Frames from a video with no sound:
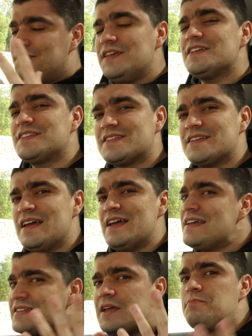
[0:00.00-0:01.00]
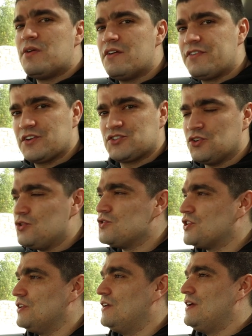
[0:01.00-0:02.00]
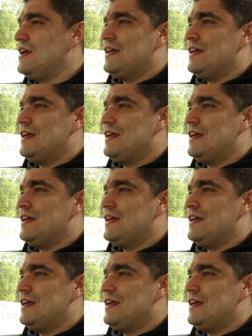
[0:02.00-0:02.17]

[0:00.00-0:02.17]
This is a perfect solution.